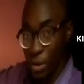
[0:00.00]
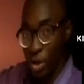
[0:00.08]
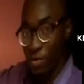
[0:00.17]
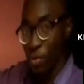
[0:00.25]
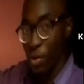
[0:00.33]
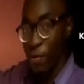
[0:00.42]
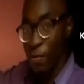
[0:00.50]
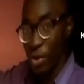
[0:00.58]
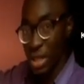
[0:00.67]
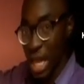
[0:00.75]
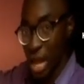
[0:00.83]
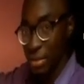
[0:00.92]
So if we move
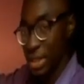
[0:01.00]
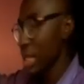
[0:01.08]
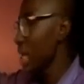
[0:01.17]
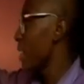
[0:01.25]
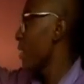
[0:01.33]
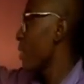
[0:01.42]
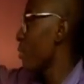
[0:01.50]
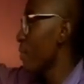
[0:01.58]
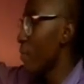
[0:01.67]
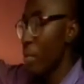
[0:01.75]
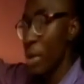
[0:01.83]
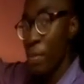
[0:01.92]
4 times away
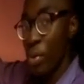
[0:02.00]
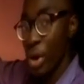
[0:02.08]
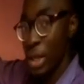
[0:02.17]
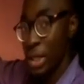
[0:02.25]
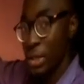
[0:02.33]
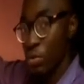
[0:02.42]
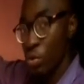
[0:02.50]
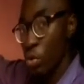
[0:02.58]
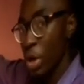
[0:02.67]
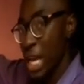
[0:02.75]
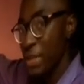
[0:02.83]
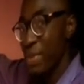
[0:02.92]
from a point, we
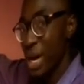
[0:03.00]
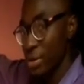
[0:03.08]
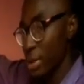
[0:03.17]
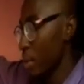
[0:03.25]
will get back to